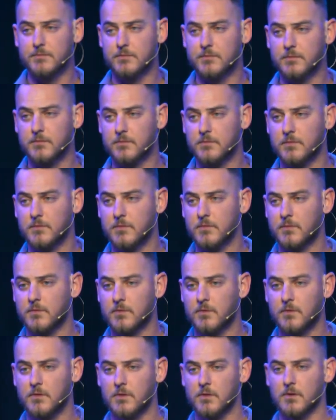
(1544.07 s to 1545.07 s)
A lo mejor
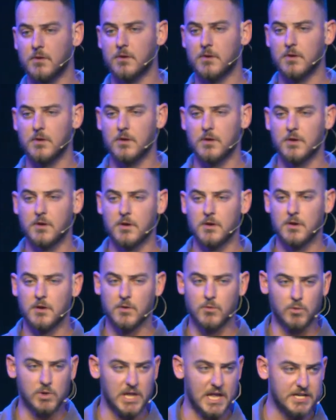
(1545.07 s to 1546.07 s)
para otros el dinero,
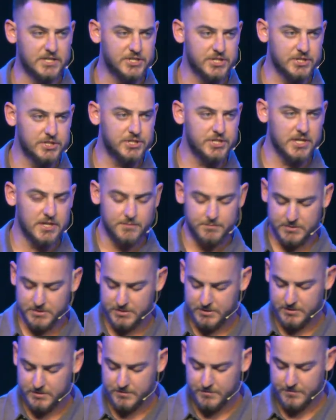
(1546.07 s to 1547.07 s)
relationships, las
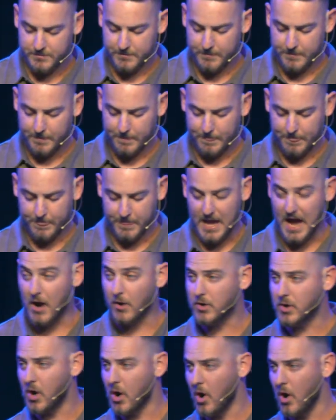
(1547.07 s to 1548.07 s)
relaciones,
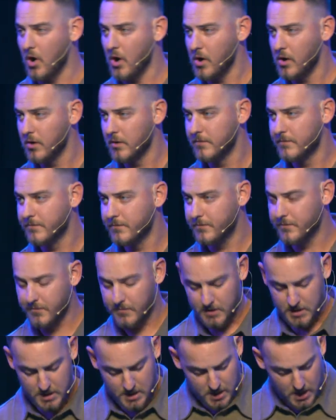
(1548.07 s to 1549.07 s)
alcohol,
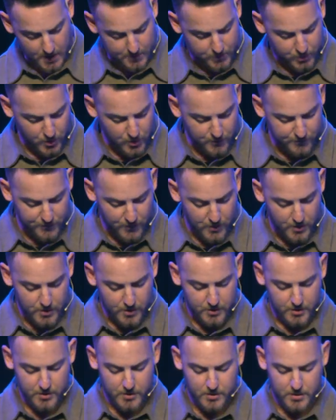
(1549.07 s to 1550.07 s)
approval,
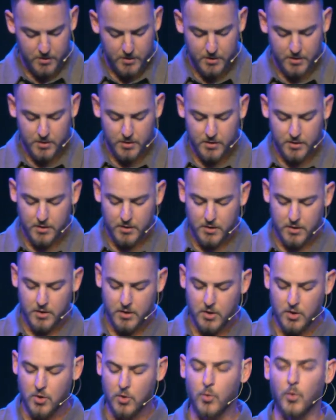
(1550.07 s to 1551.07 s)
la aprobación,
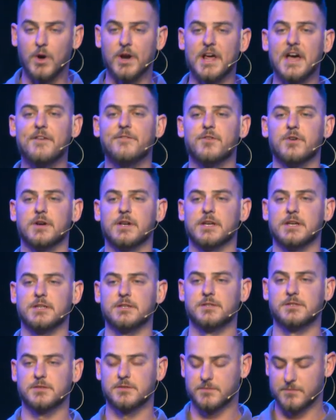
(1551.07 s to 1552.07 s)
whatever it
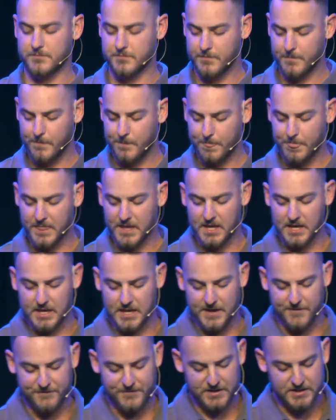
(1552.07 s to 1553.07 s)
is, a lo mejor lo que sea,
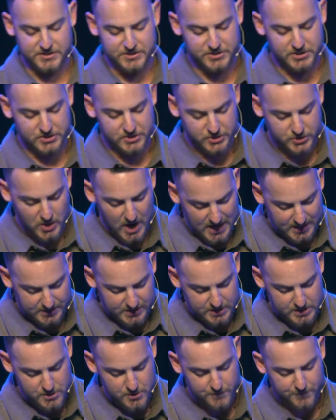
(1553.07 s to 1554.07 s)
if it is
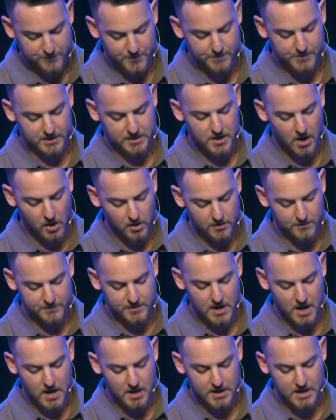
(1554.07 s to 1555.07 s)
distracting you from the call of
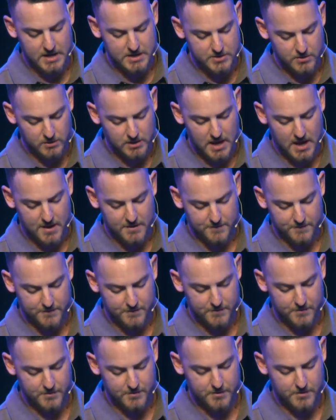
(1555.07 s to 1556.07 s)
God in your life,
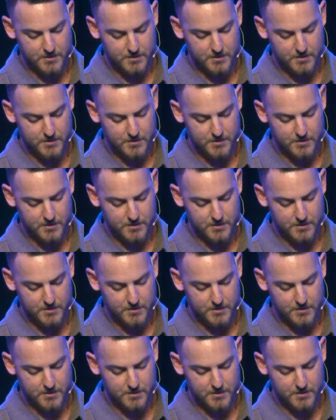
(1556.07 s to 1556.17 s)
si te